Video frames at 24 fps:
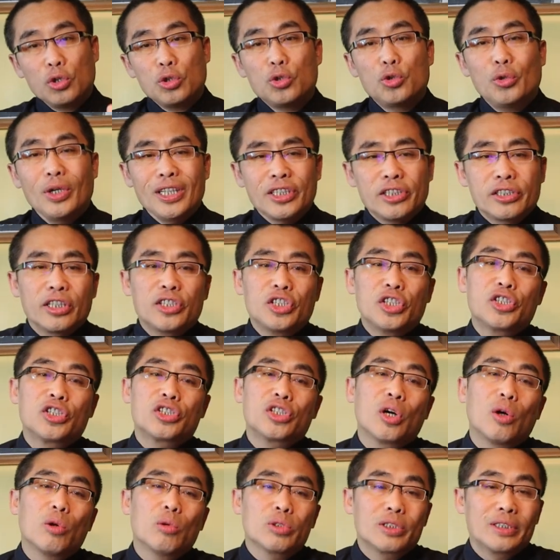Research
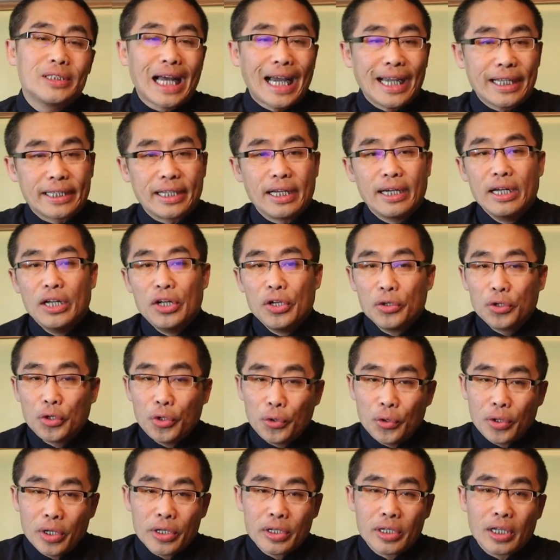shows that
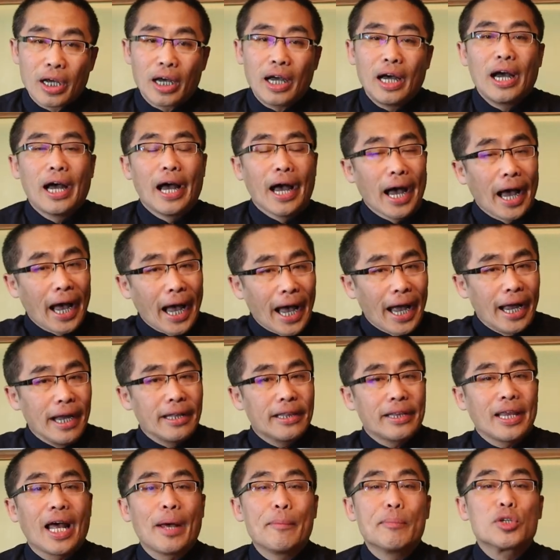during the high
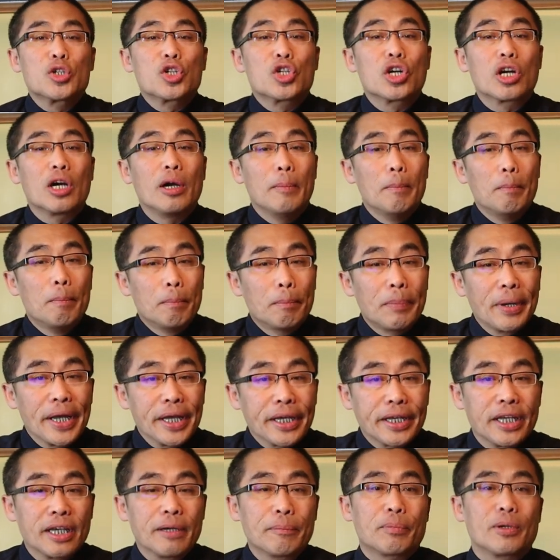temperature
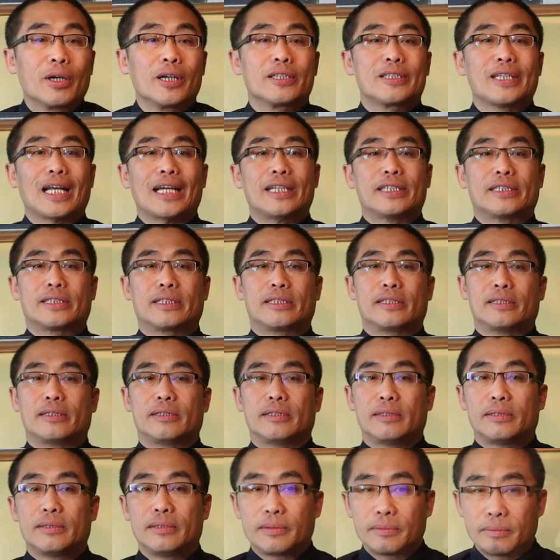baking process,
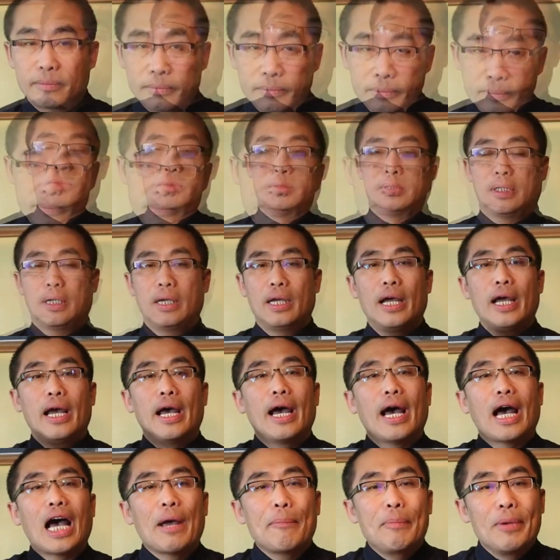
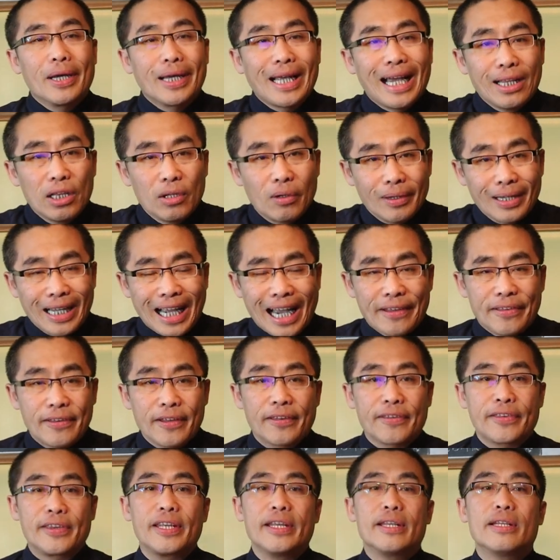
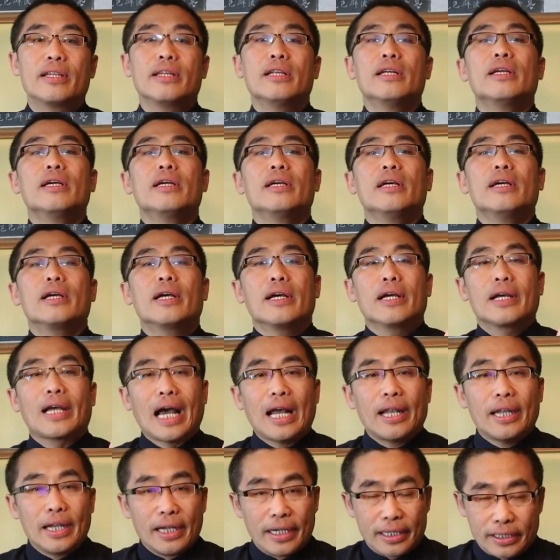epigallocatechin
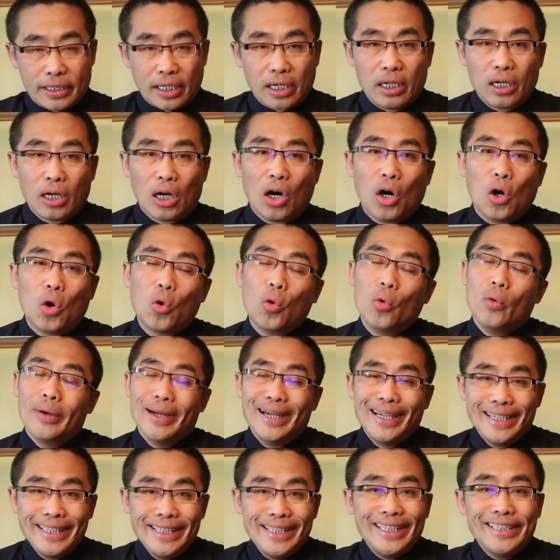gallate or
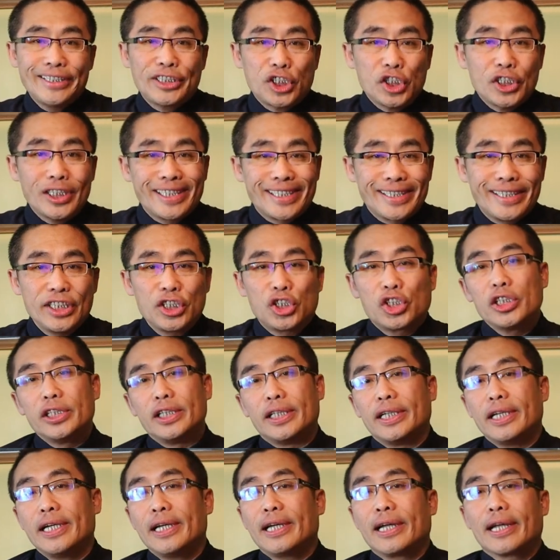
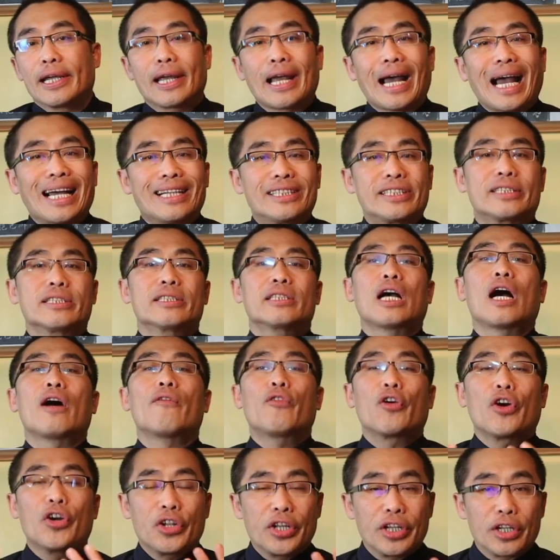EGCG gets
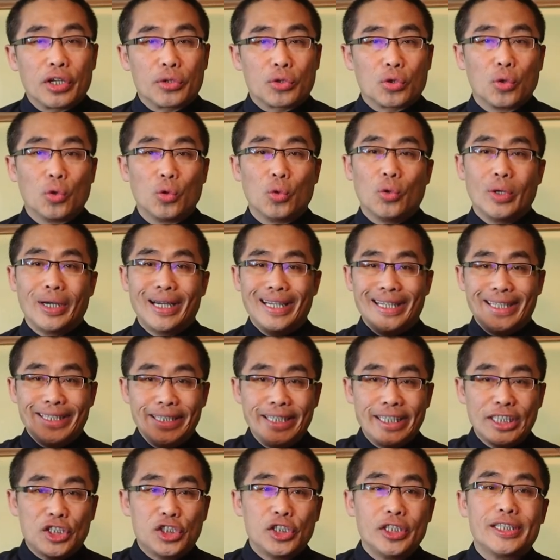converted to
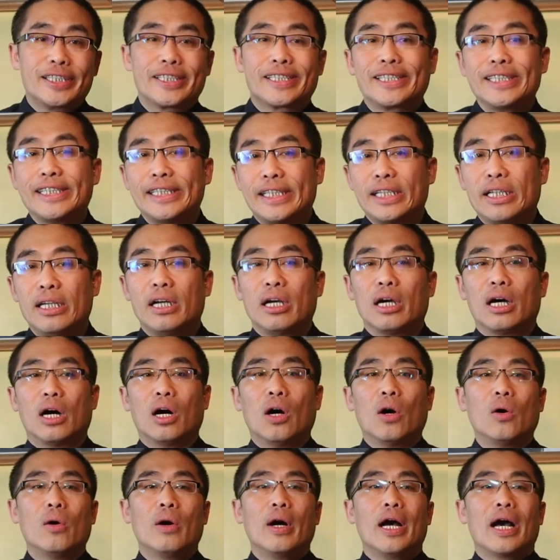EGC
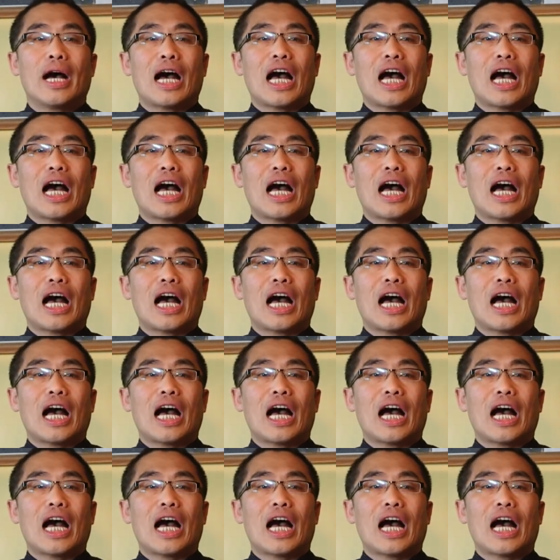or